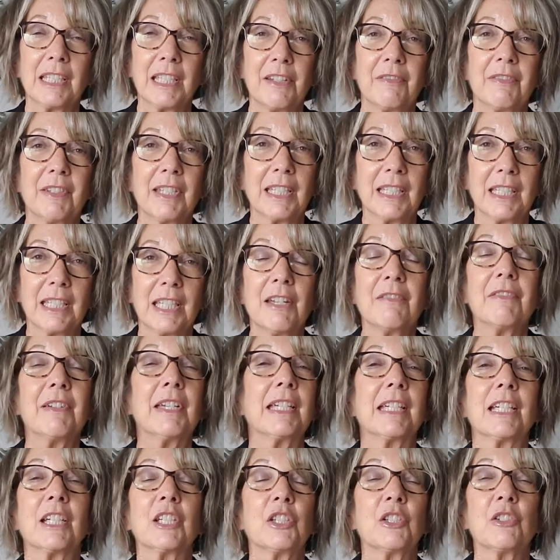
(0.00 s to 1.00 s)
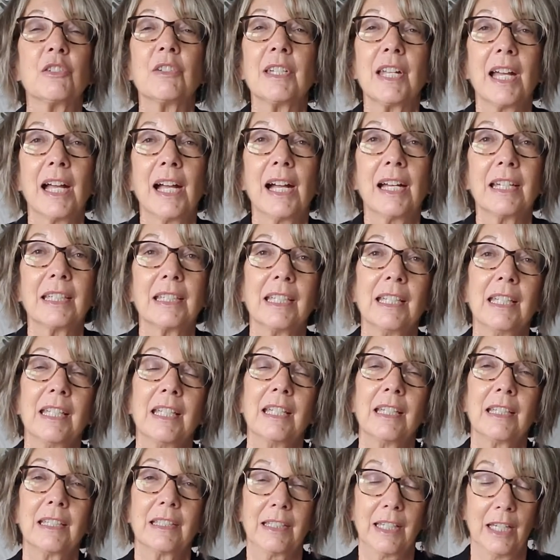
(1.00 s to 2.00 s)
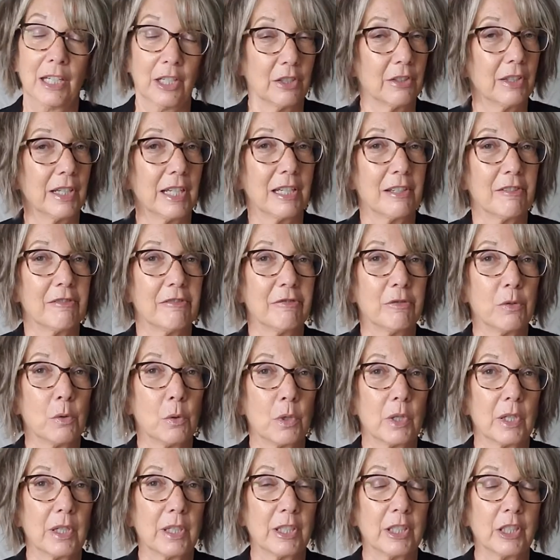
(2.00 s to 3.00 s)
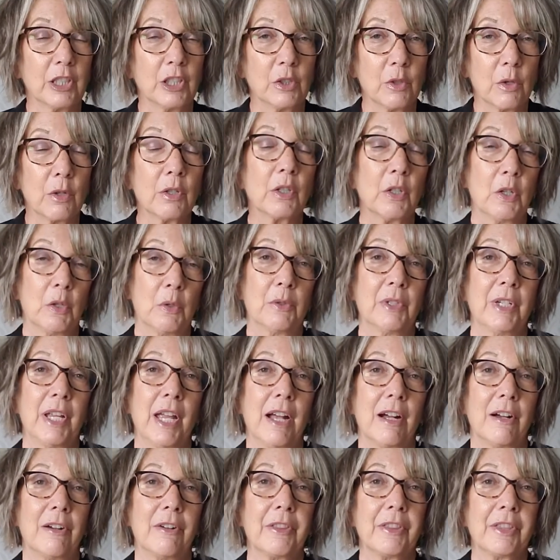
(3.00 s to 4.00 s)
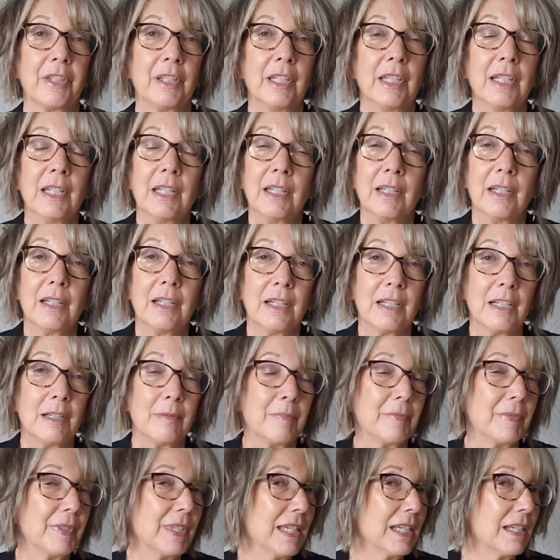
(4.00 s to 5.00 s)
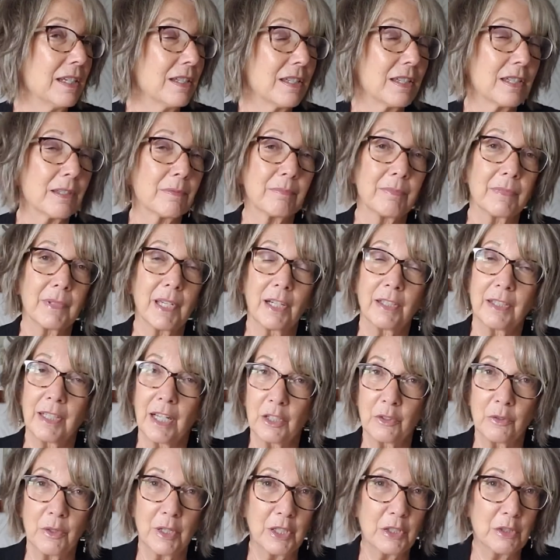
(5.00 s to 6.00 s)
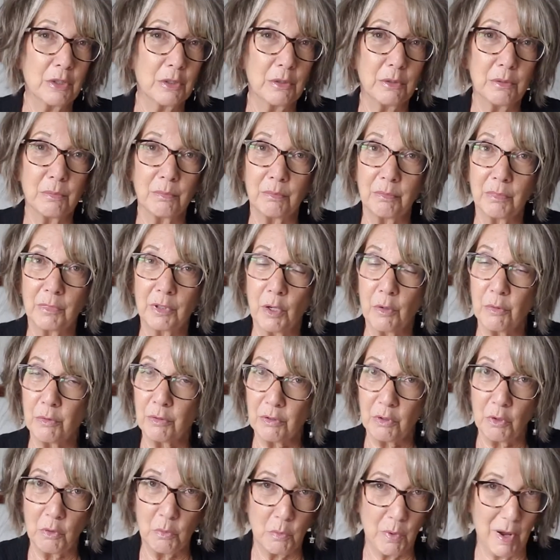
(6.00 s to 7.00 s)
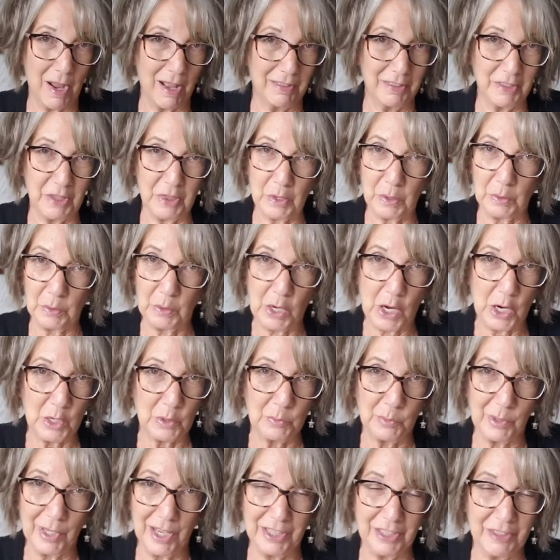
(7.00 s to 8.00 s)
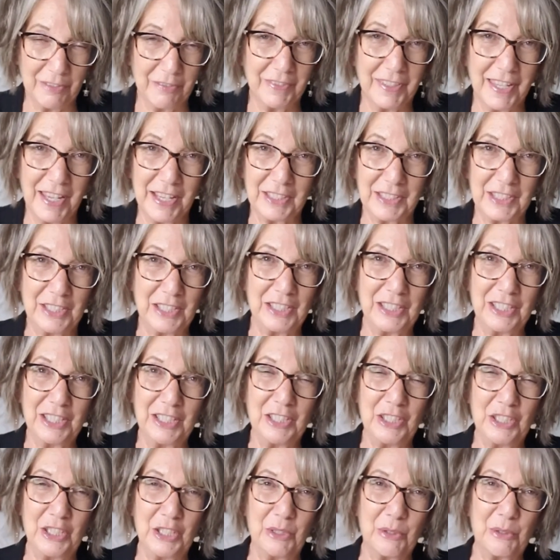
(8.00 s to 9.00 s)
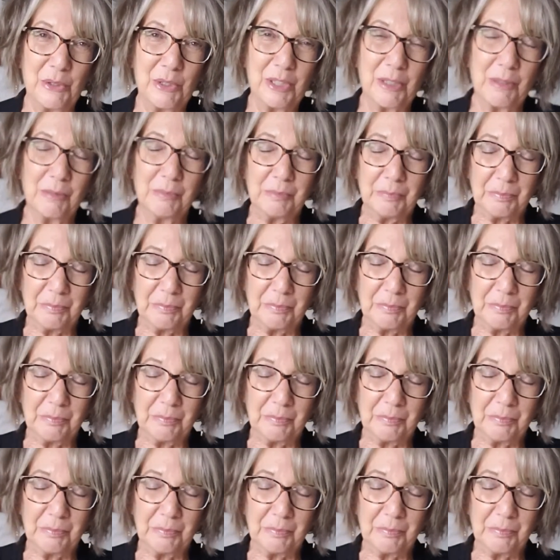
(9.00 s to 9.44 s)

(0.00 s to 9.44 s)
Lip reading: and you're not caring for your own health, things are not going to go so well in the long run if that continues.